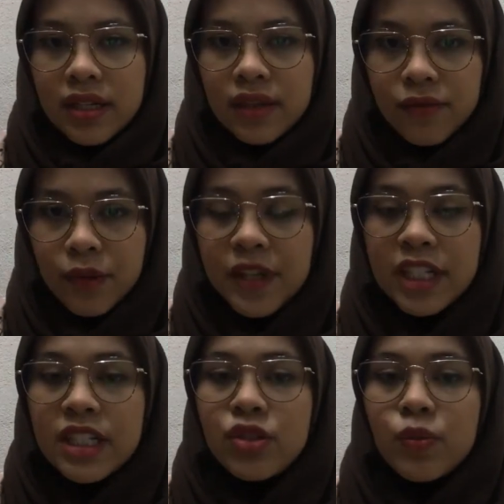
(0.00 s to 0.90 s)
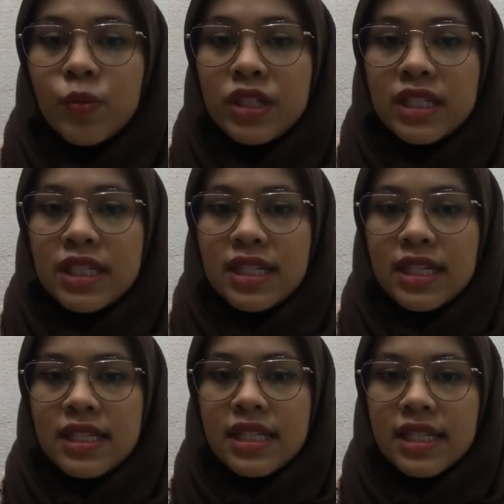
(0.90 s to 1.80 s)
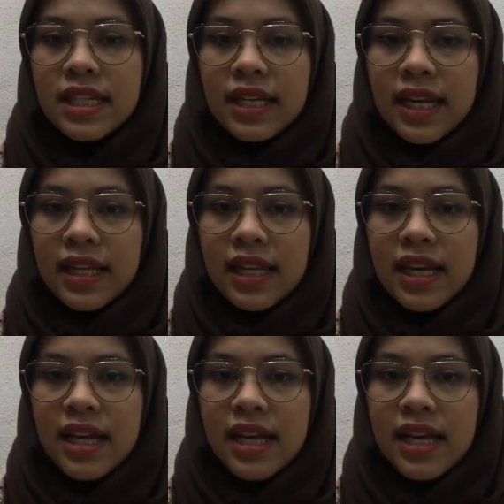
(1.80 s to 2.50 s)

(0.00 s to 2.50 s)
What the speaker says: information to purchase the seat ticket,